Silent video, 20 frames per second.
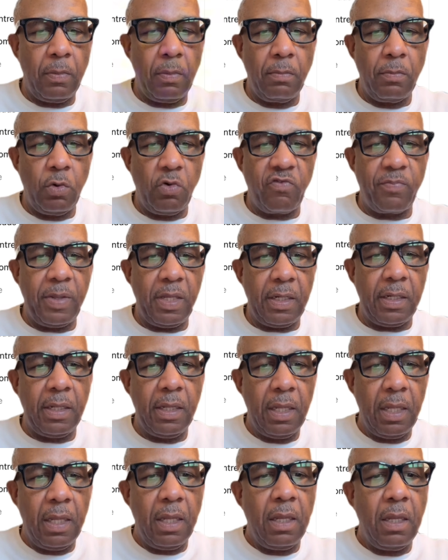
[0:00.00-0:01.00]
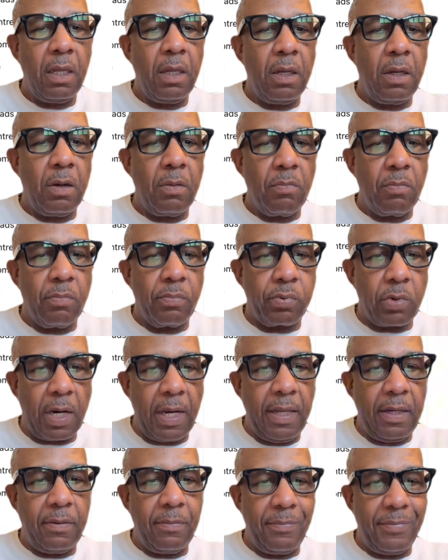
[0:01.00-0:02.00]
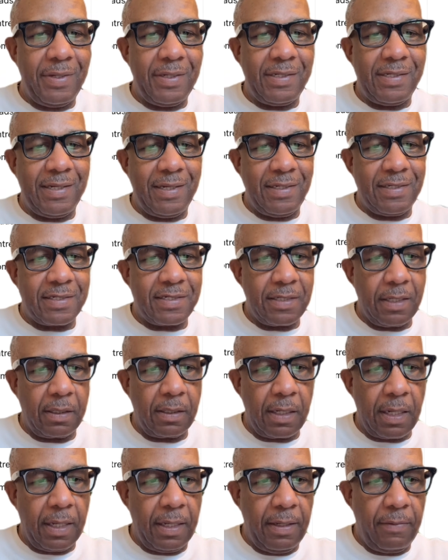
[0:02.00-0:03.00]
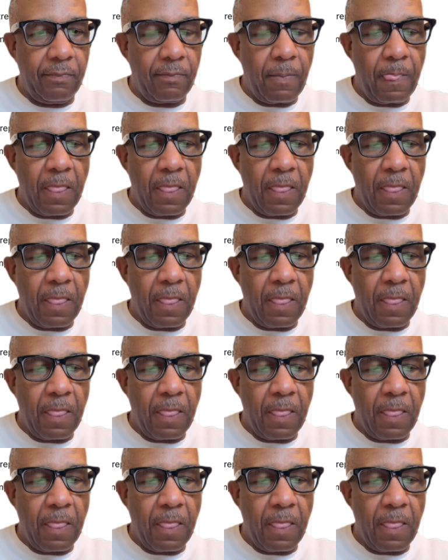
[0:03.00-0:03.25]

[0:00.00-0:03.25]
movement, bright midday sunlight.